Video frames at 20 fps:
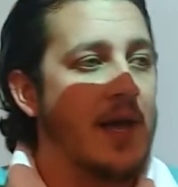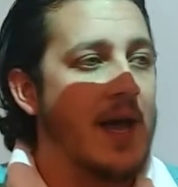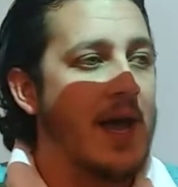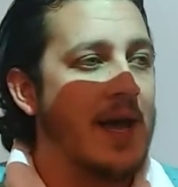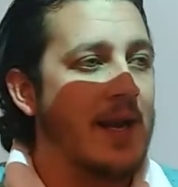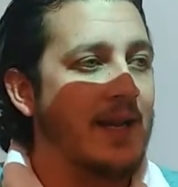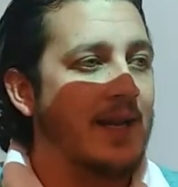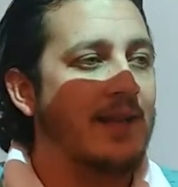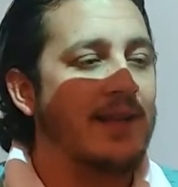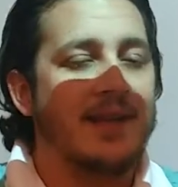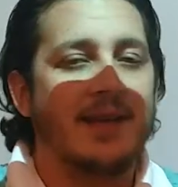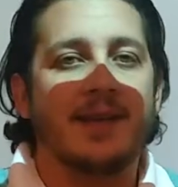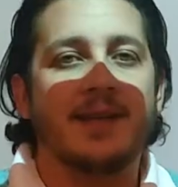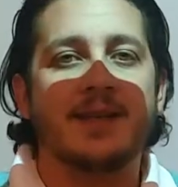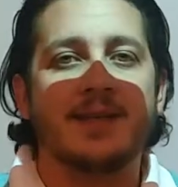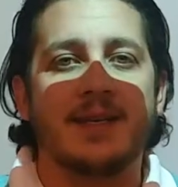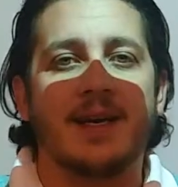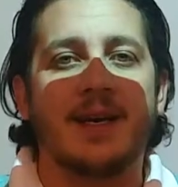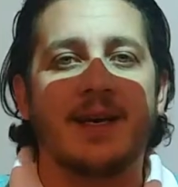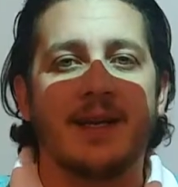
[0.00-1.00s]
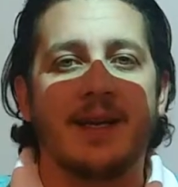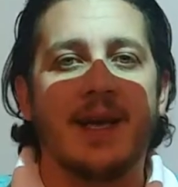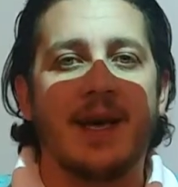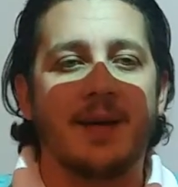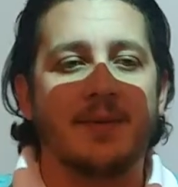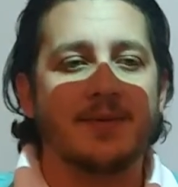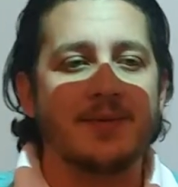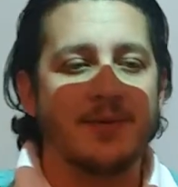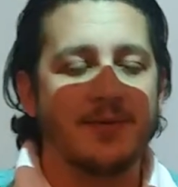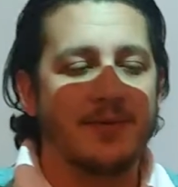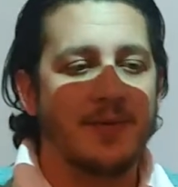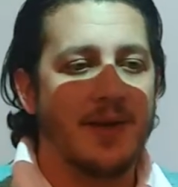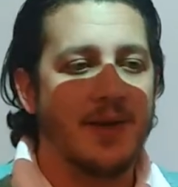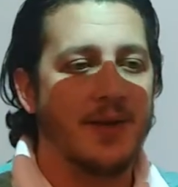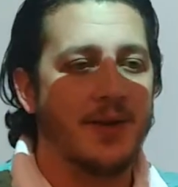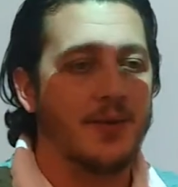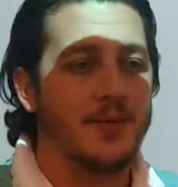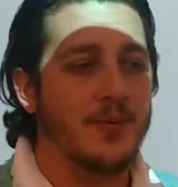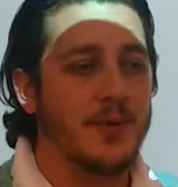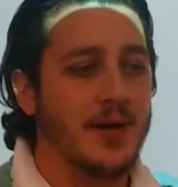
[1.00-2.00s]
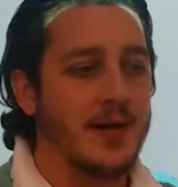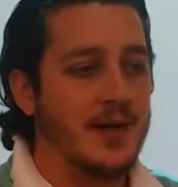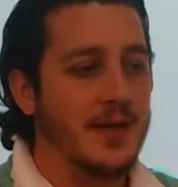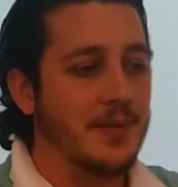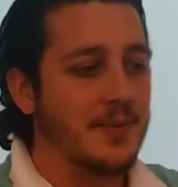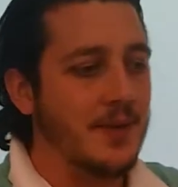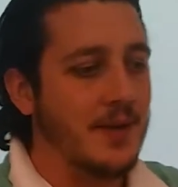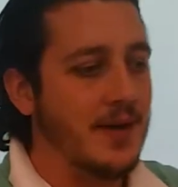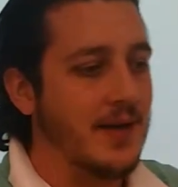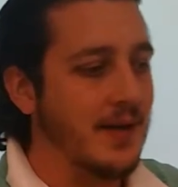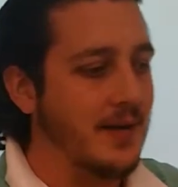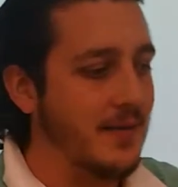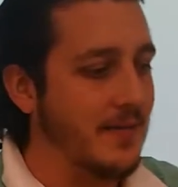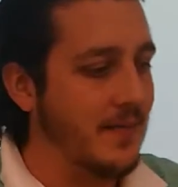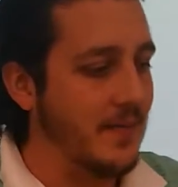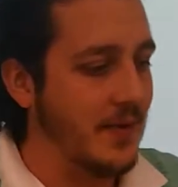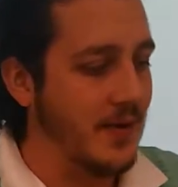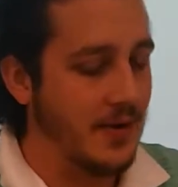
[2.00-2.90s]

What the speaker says: anything inside the absolute value will end up getting,